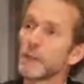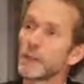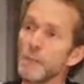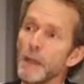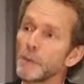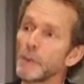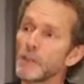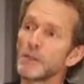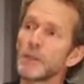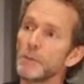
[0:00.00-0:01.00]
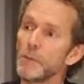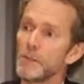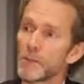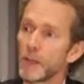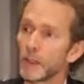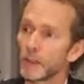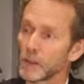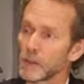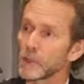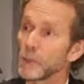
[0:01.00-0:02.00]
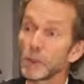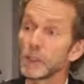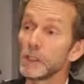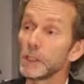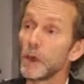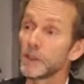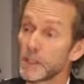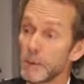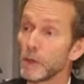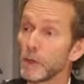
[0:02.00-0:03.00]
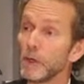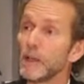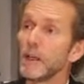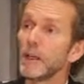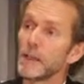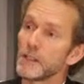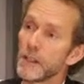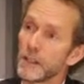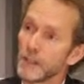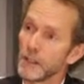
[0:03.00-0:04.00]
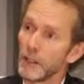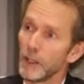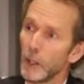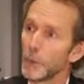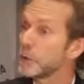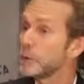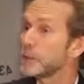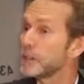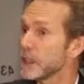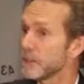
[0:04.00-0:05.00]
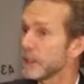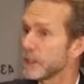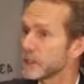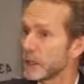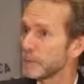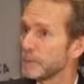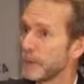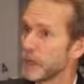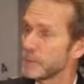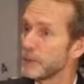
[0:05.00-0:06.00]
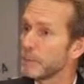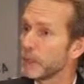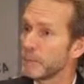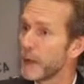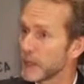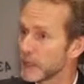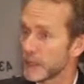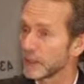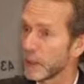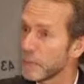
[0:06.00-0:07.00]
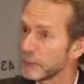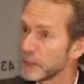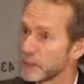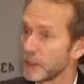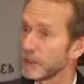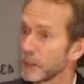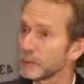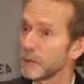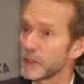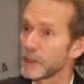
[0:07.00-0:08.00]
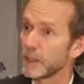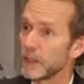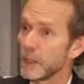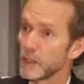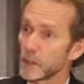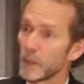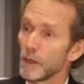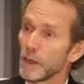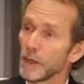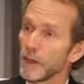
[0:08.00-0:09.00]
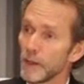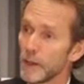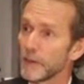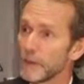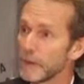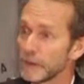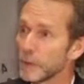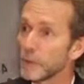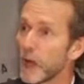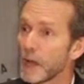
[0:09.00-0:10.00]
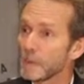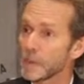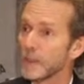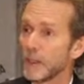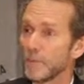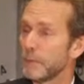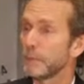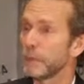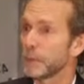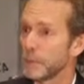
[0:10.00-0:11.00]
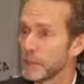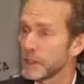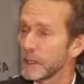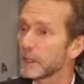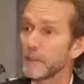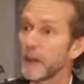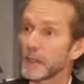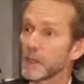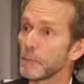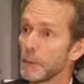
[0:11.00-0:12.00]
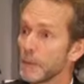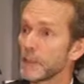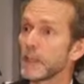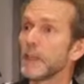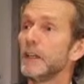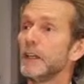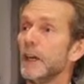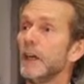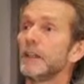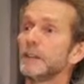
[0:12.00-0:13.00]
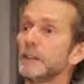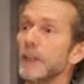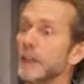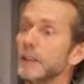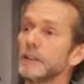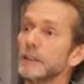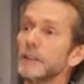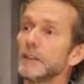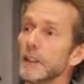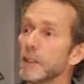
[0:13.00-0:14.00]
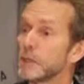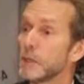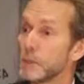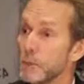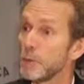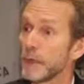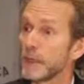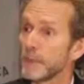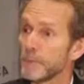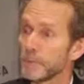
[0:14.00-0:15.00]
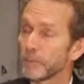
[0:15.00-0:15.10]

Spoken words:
But the main reason why the business cycles usually are quite similar is that we are doing the same things as people and banks and companies in other countries. So in good times, people are optimistic, the banks are optimistic, and the economy is booming.